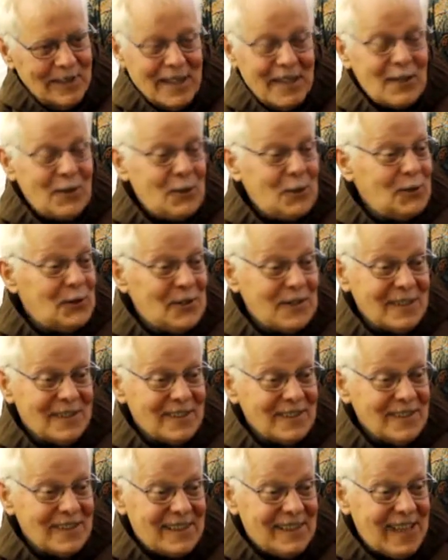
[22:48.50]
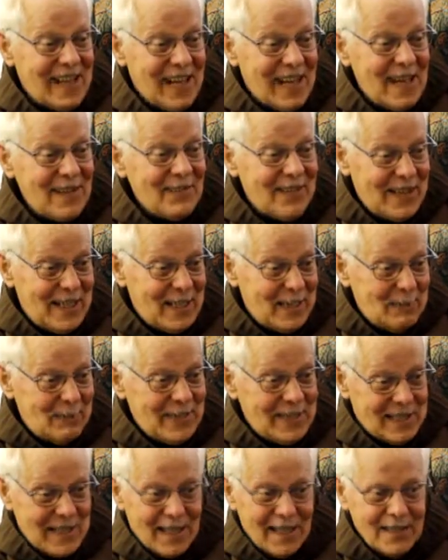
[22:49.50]
we don't usually, usually have
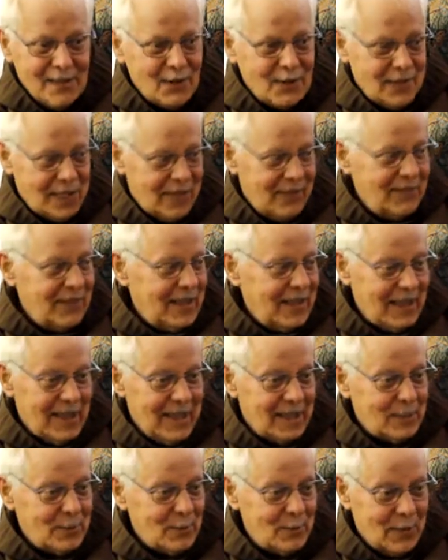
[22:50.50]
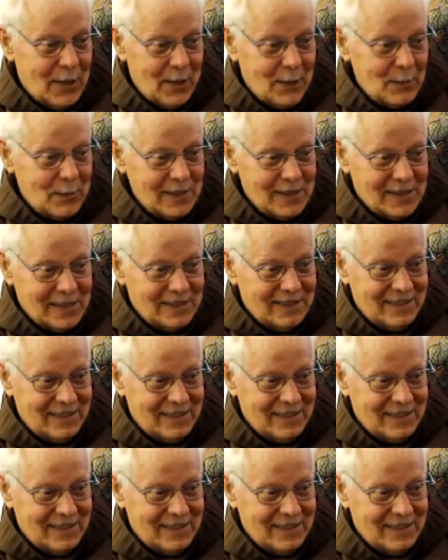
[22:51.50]
enemies. I don't have any at the moment.